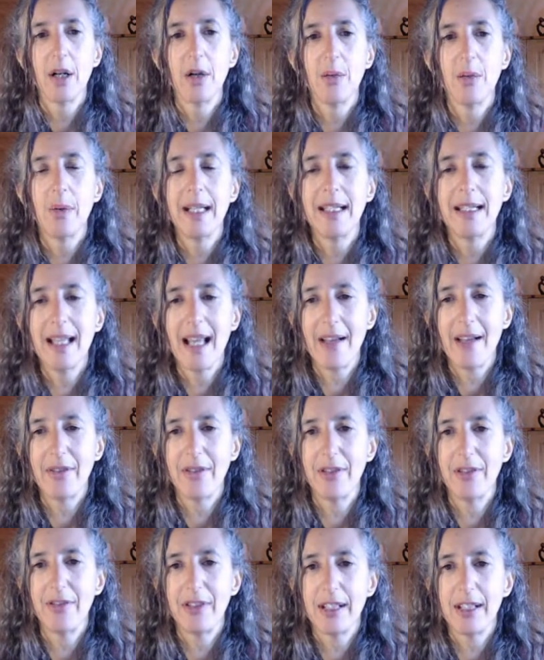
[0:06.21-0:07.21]
we never
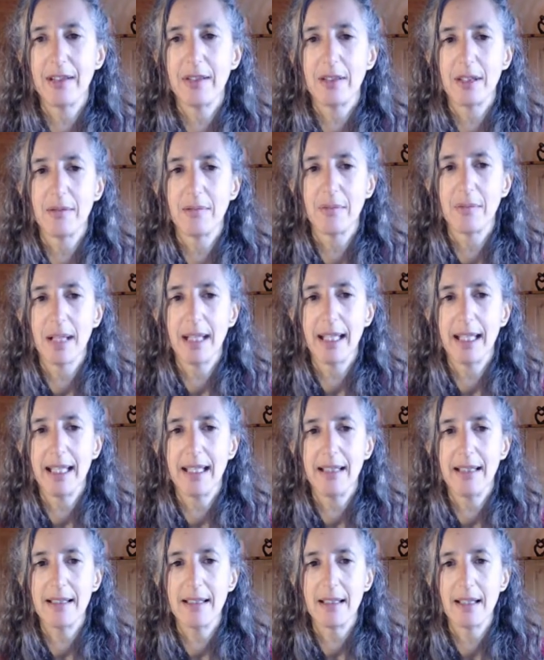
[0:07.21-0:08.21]
feel
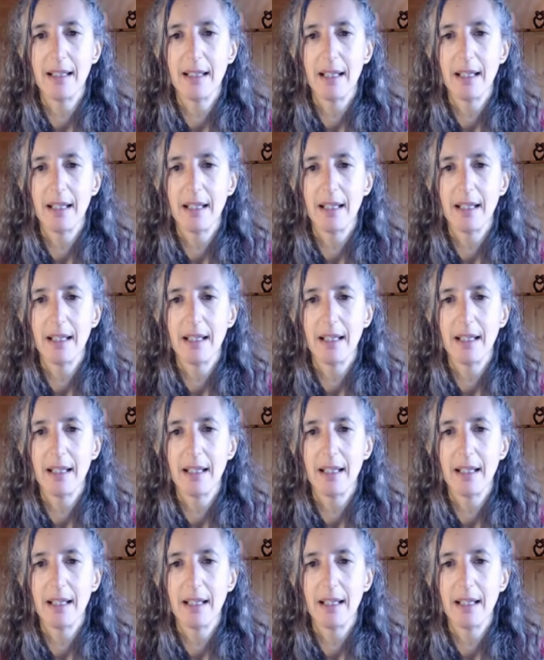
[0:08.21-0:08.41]
complete.